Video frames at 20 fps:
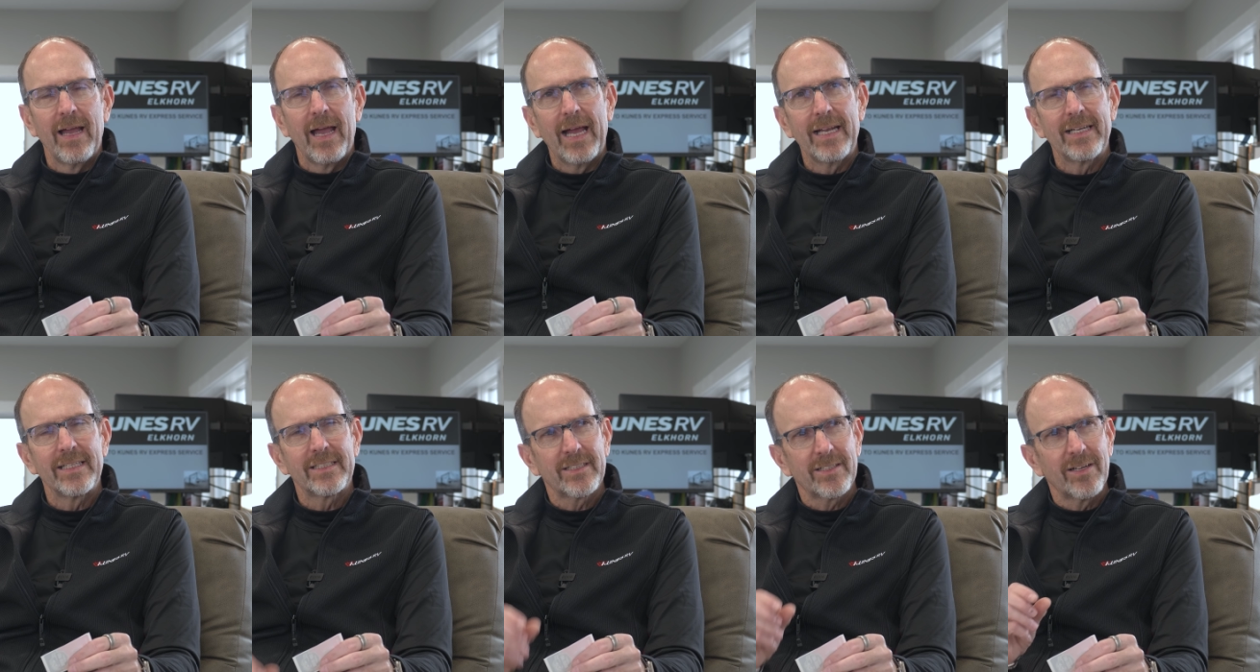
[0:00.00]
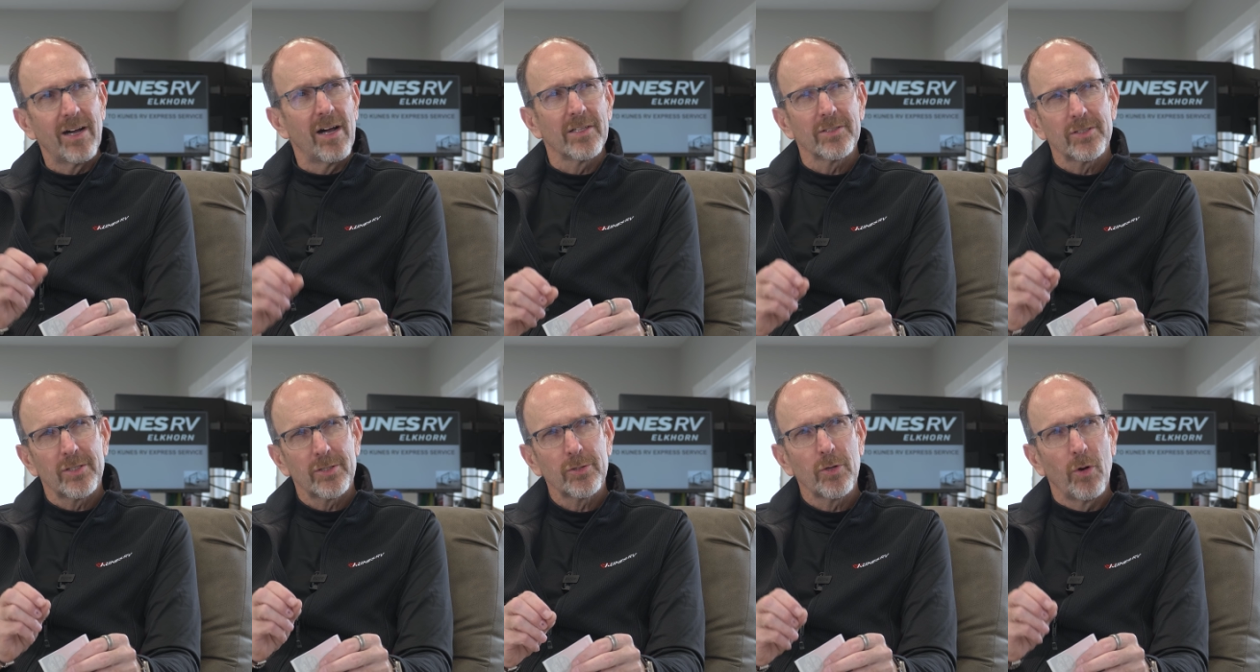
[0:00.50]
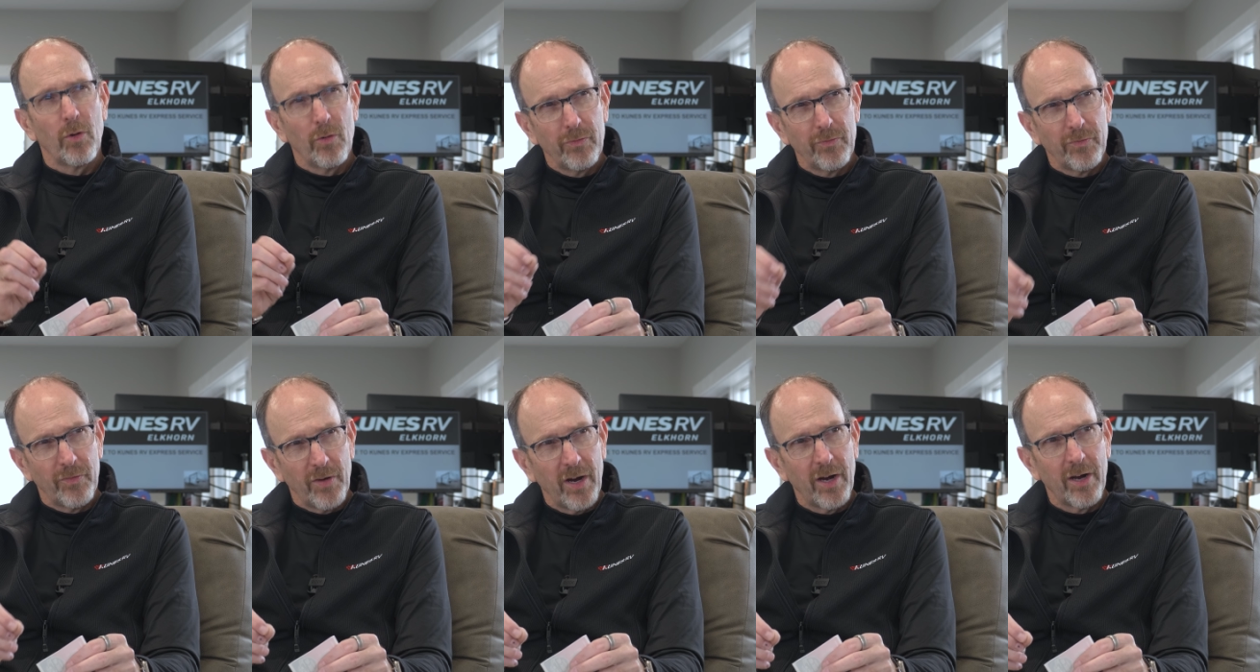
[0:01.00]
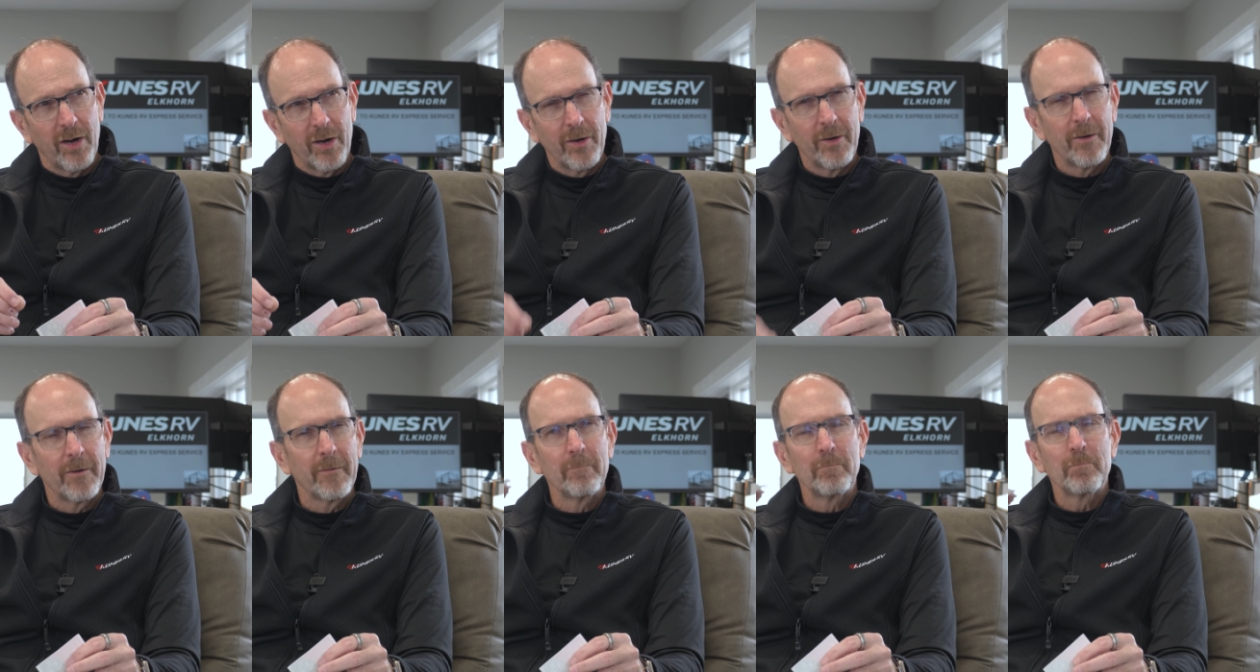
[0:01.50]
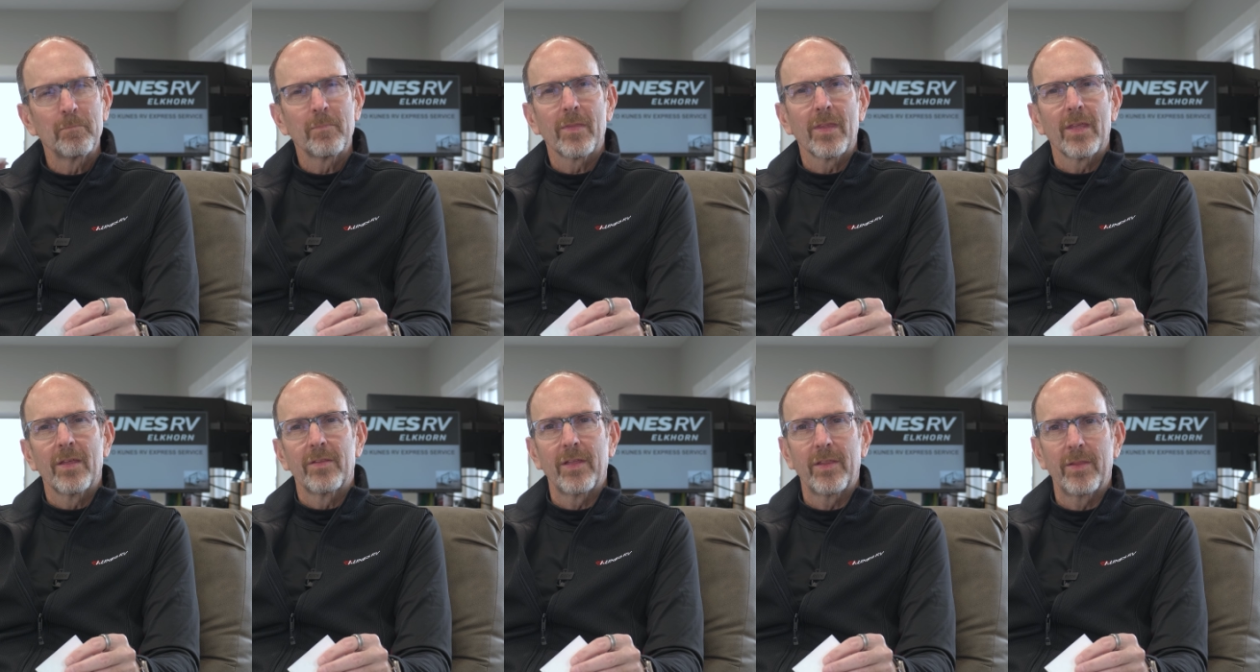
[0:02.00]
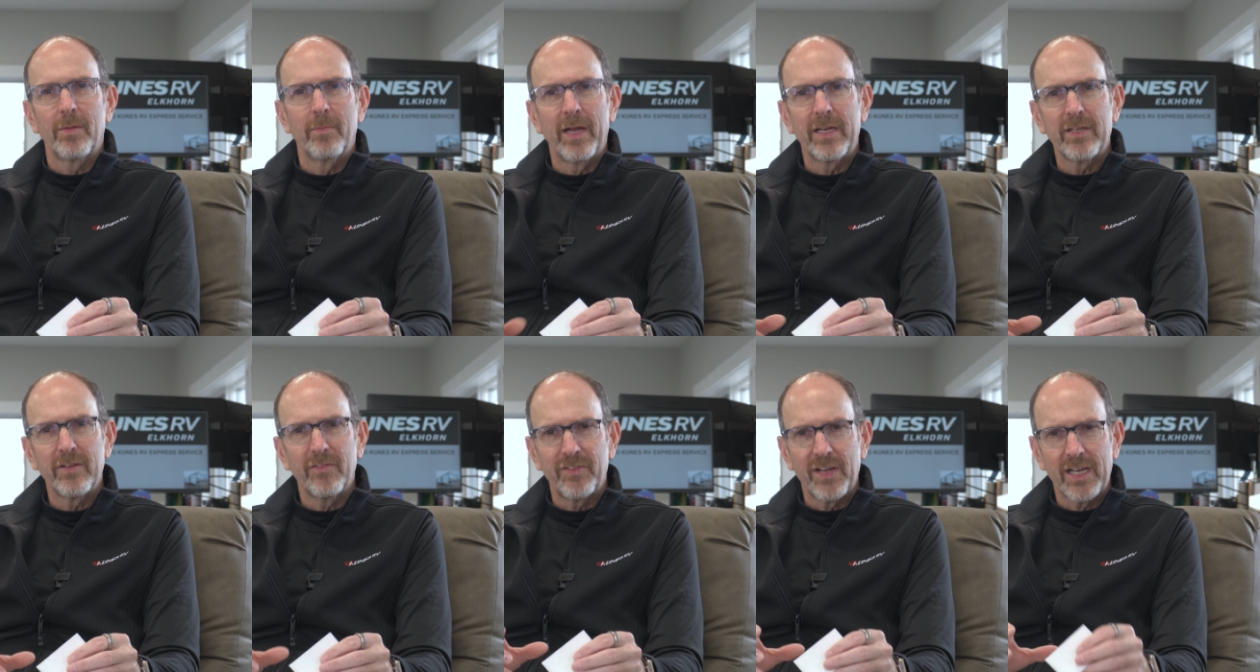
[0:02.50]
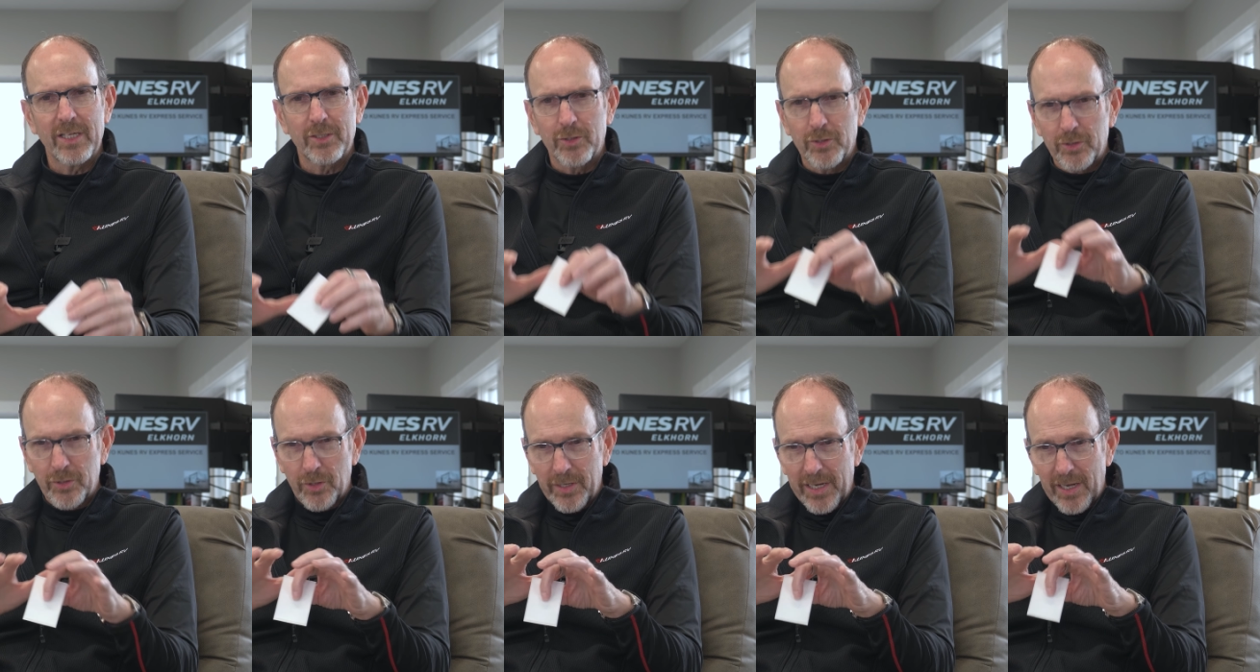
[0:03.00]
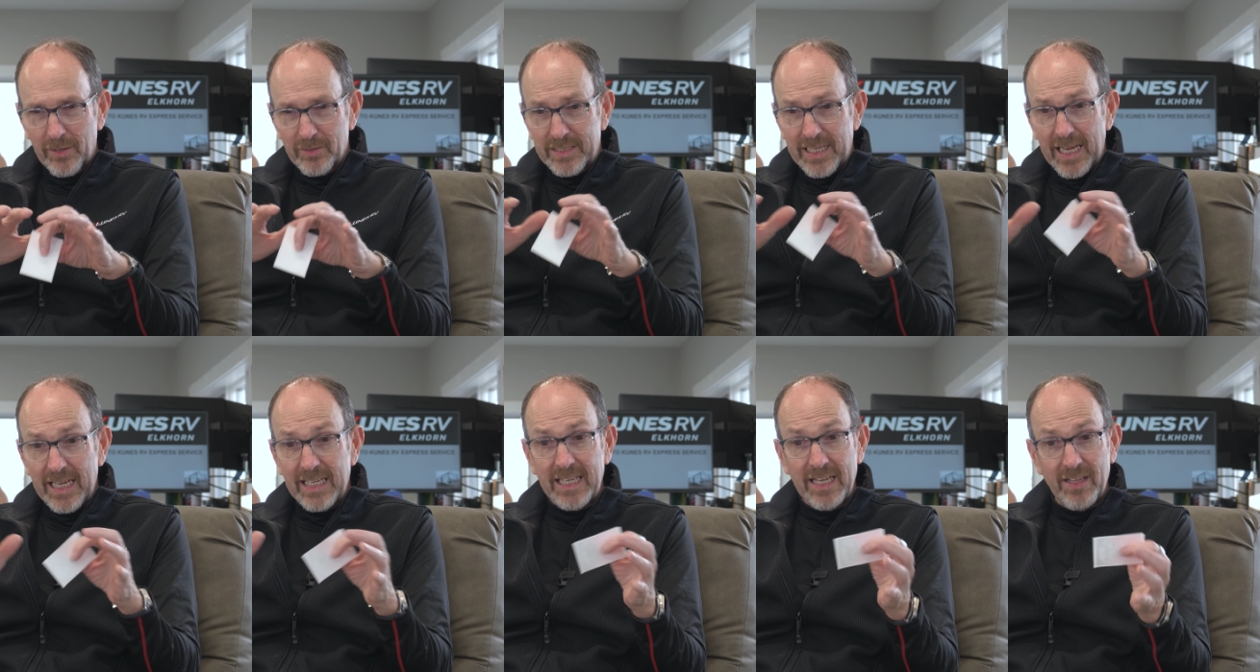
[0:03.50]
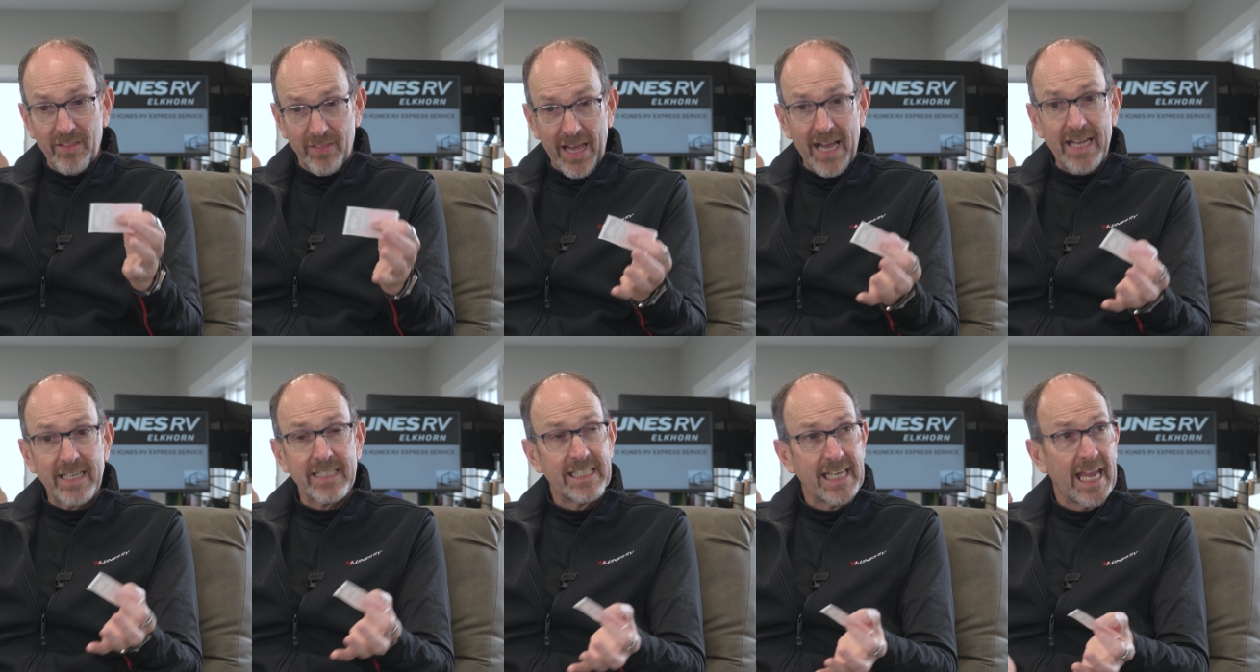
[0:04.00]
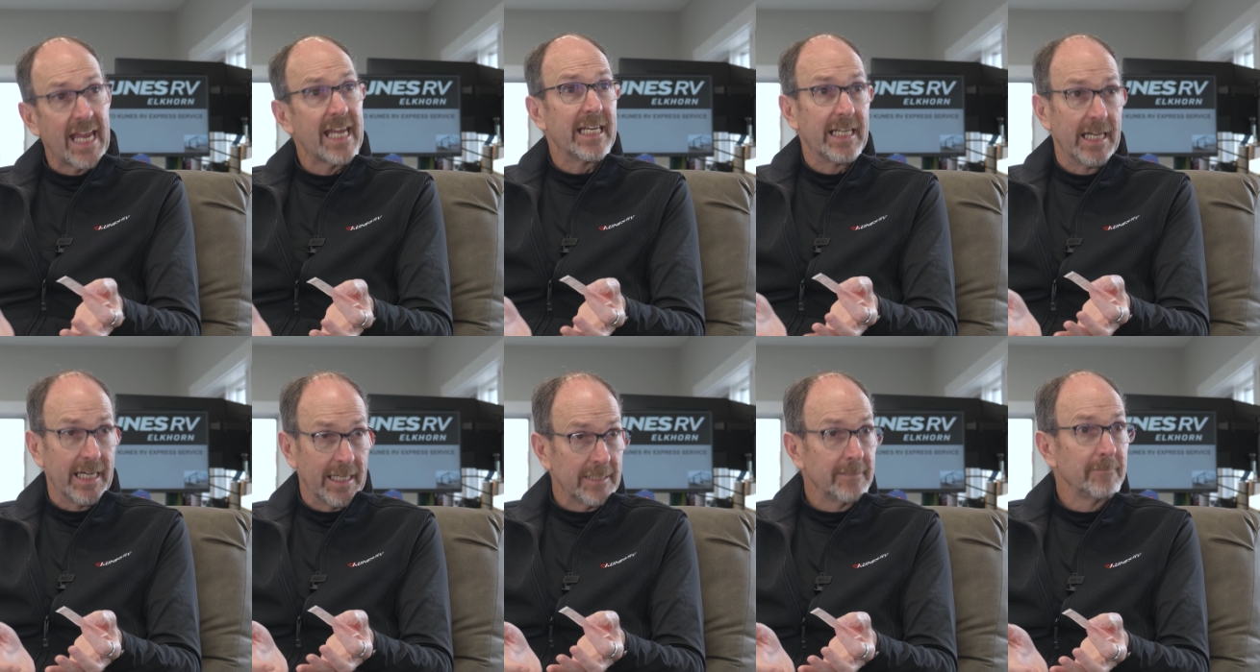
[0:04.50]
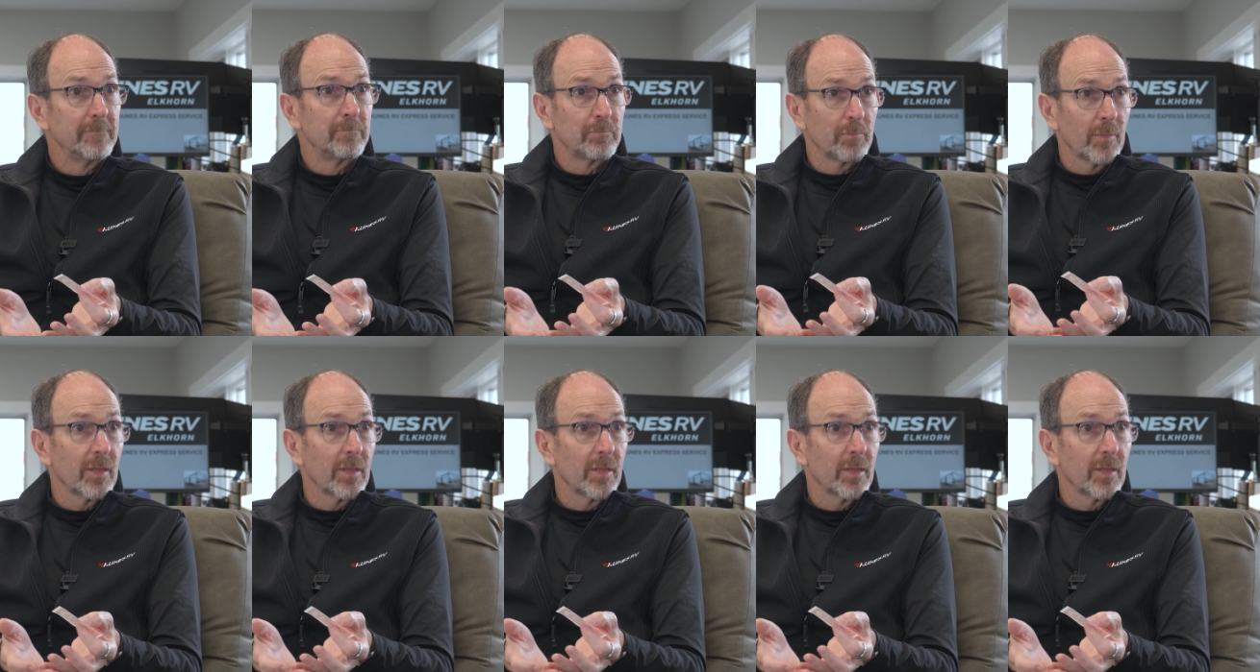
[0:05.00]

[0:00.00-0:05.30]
And it's gone so far that the manufacturers are now taking that data,